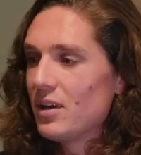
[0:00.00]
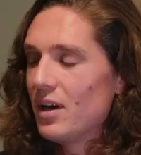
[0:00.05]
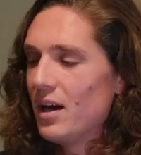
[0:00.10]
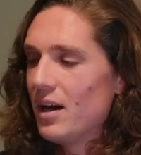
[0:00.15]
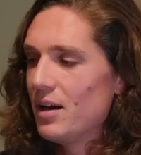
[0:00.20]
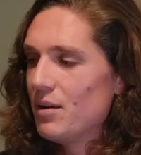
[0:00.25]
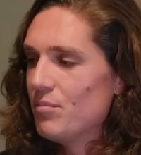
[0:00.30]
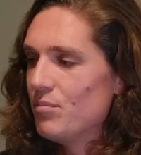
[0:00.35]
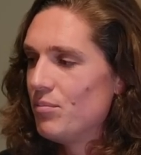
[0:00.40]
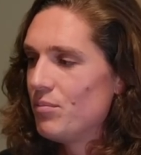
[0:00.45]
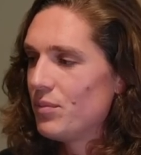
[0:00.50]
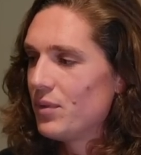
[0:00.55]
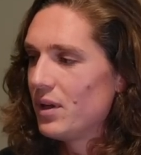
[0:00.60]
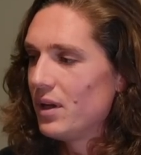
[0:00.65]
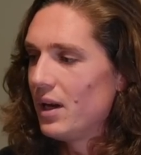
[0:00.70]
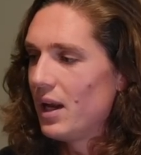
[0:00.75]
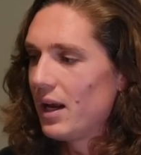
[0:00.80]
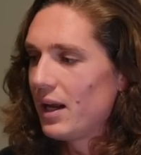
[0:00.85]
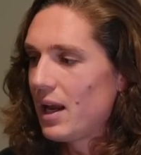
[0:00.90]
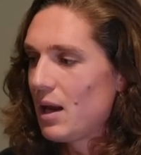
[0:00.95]
um,
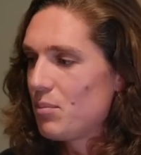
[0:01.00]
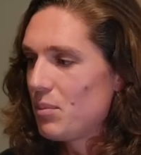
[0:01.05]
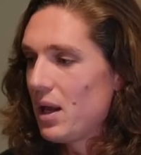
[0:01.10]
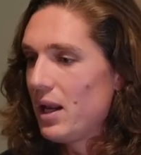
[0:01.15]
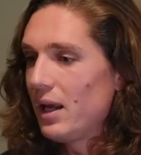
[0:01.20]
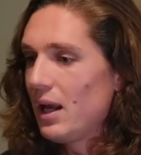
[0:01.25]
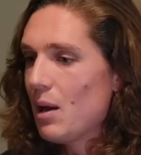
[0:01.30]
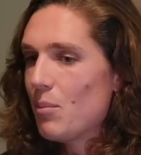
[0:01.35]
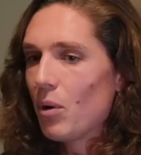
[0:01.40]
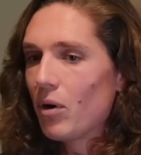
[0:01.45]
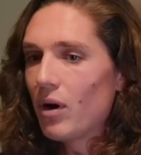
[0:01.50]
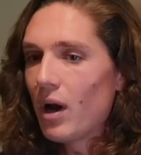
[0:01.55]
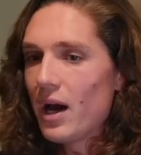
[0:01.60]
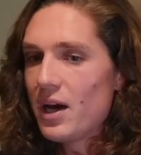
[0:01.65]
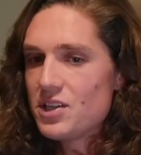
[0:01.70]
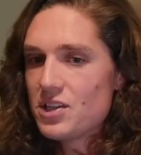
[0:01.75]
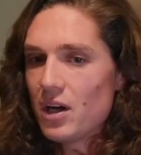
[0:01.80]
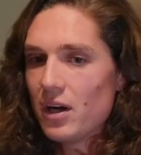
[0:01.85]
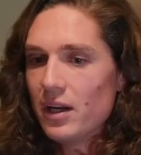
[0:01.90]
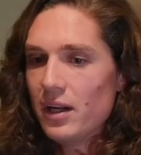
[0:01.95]
and I kept getting M R
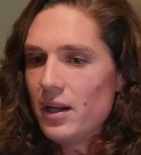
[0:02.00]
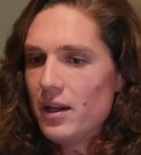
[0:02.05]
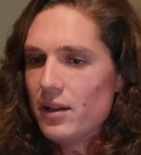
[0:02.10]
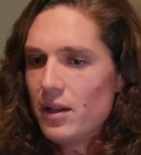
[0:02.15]
Is on it,